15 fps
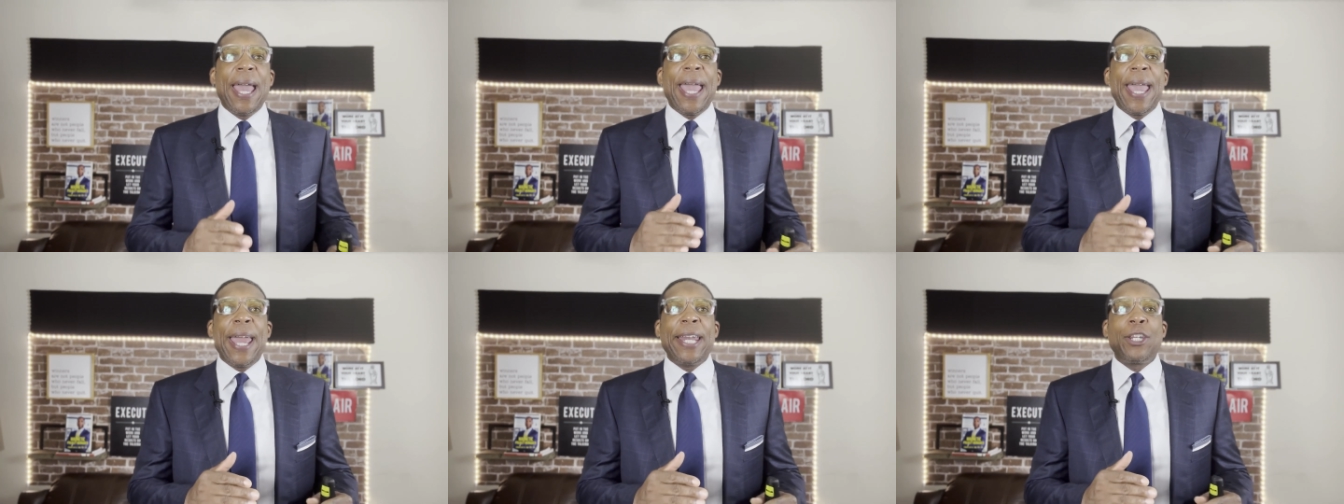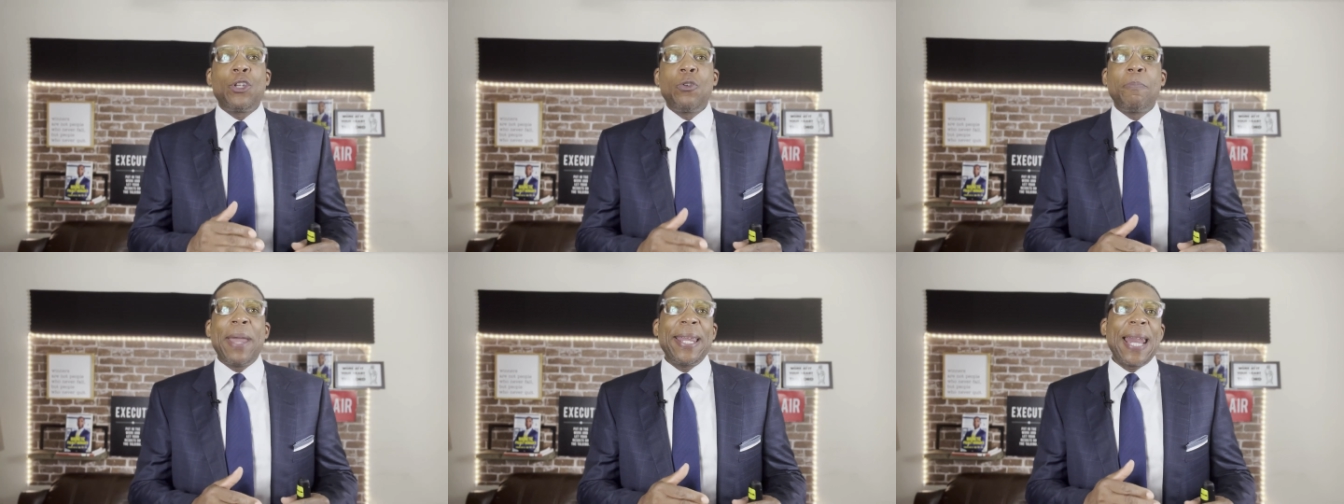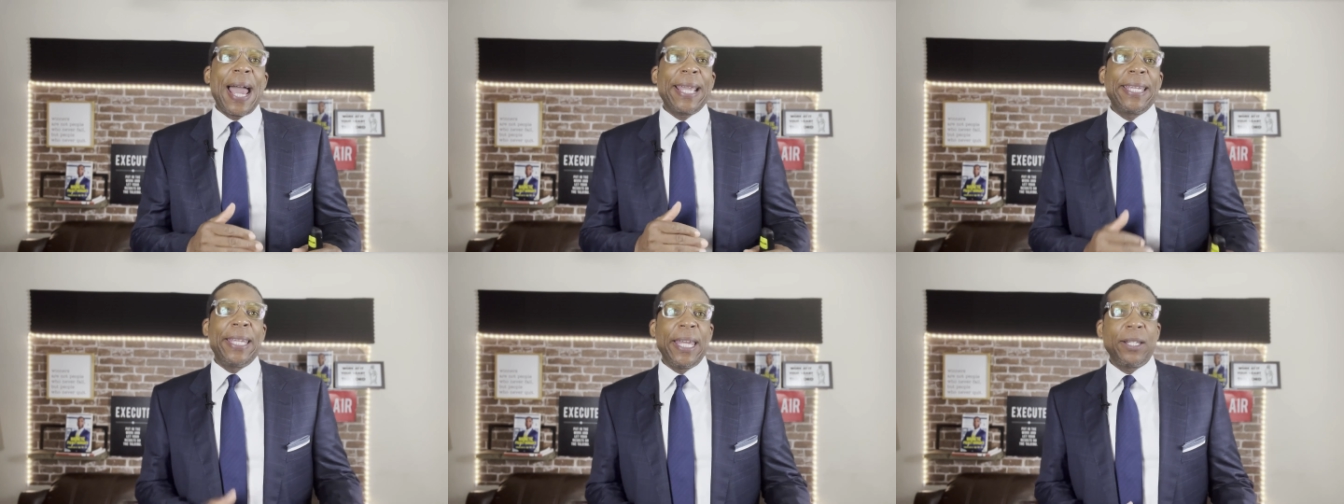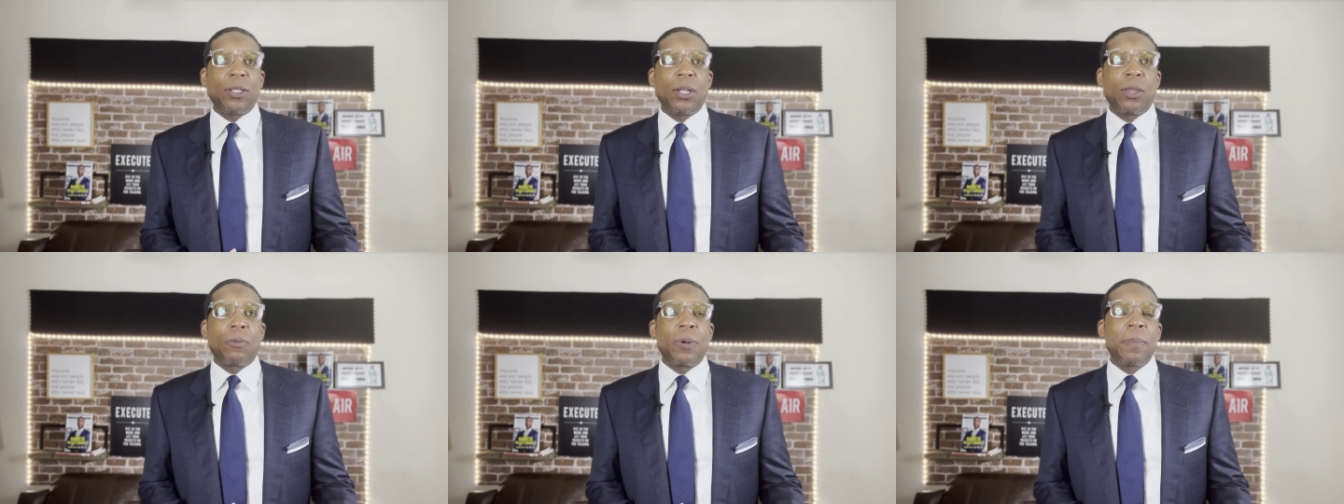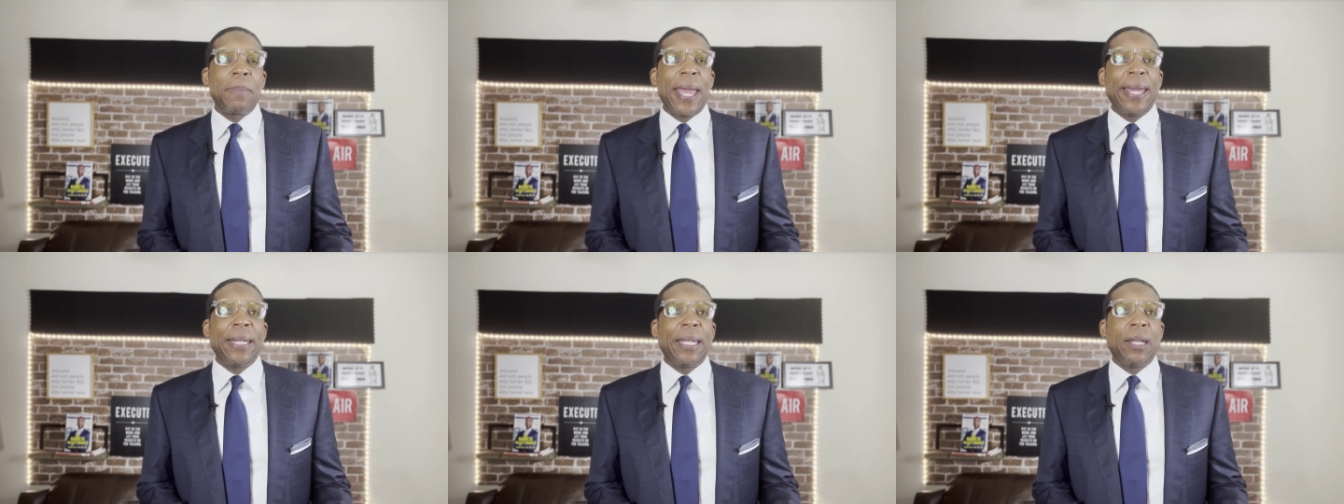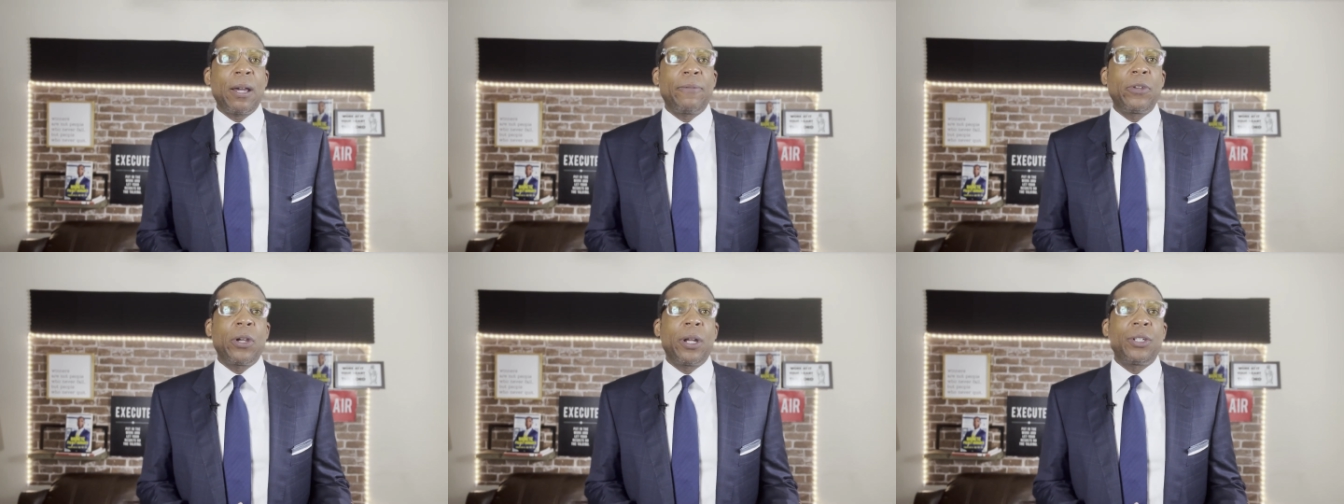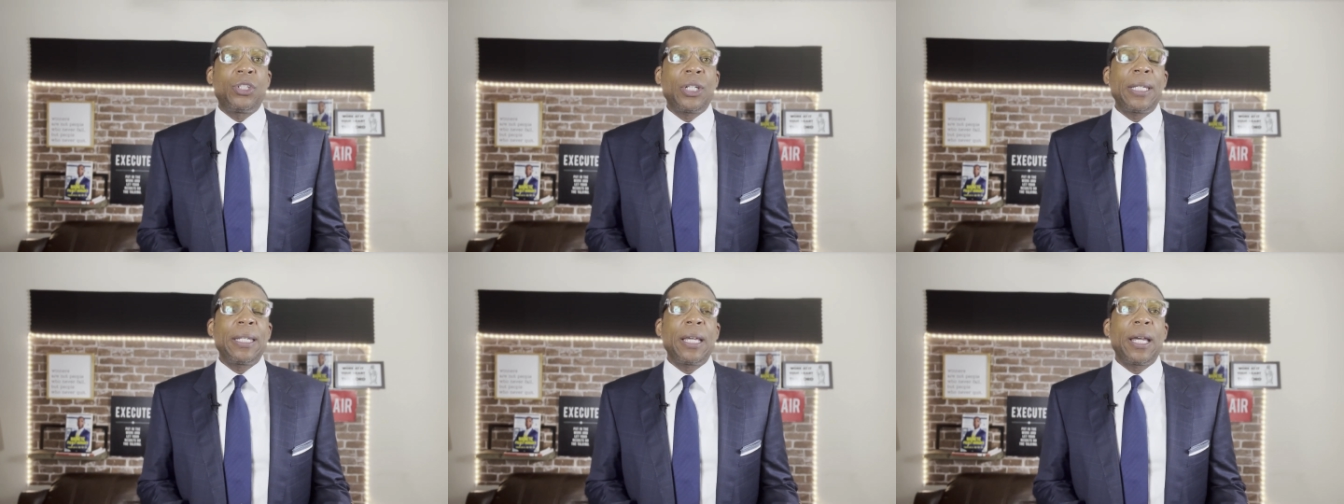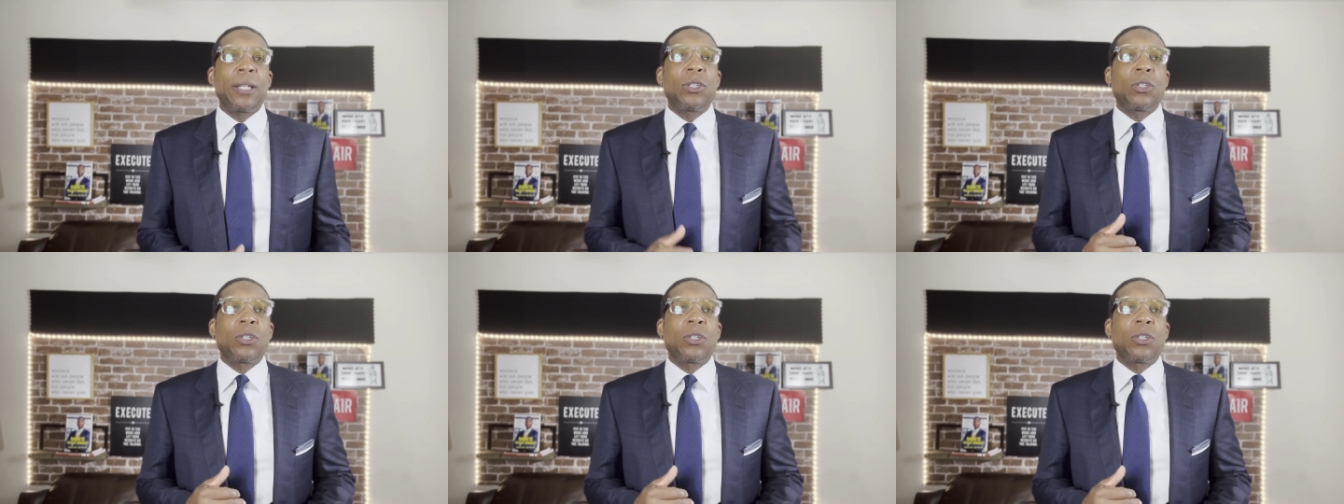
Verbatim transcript: and you may not get to the remaining of your agenda.